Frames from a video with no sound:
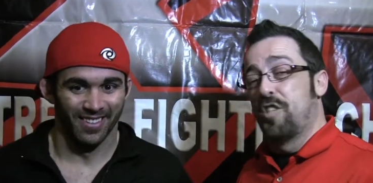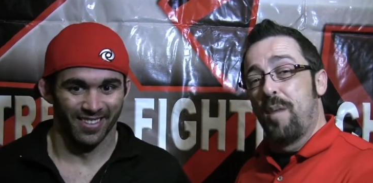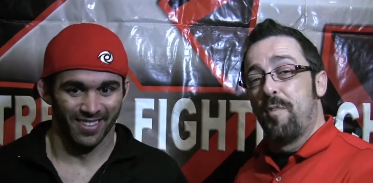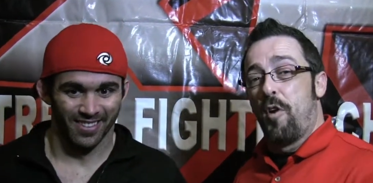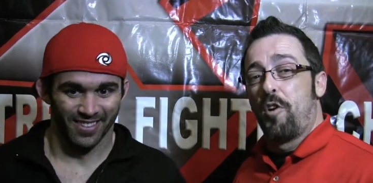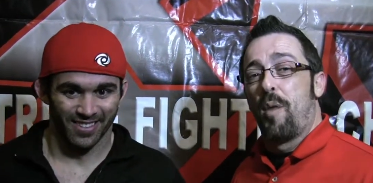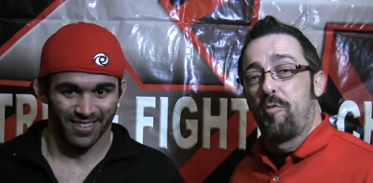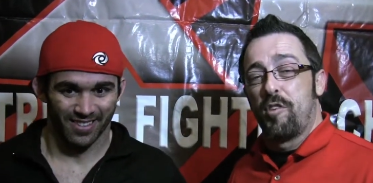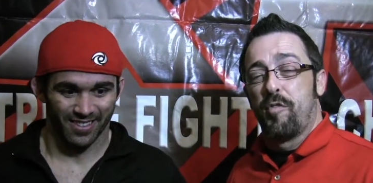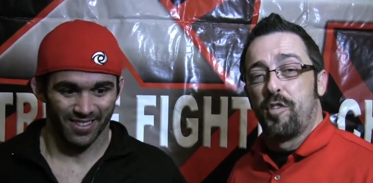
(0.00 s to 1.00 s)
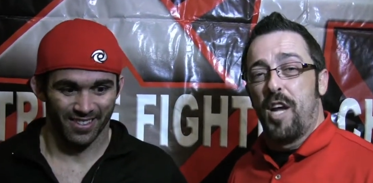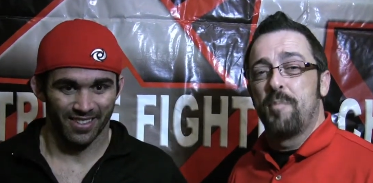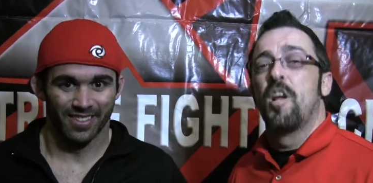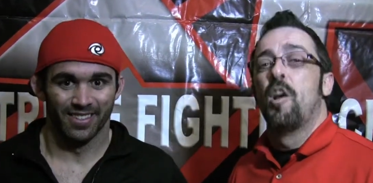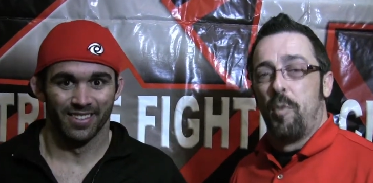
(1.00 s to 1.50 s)
Speaker 1: and Jamie Varner, I'm Christopher
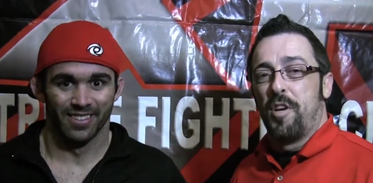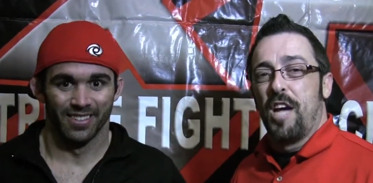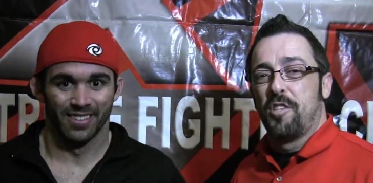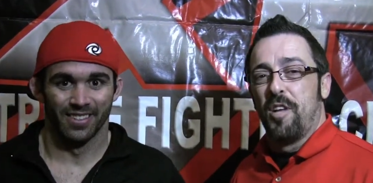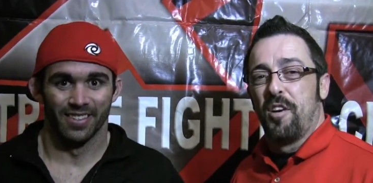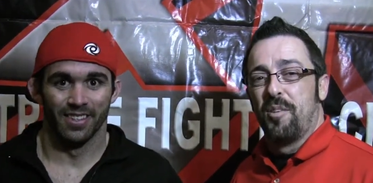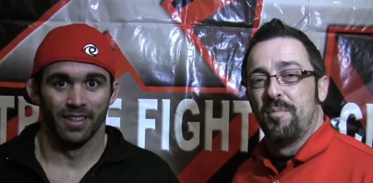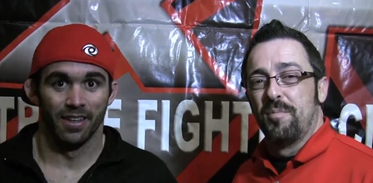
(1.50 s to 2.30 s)
James. We'll catch you later.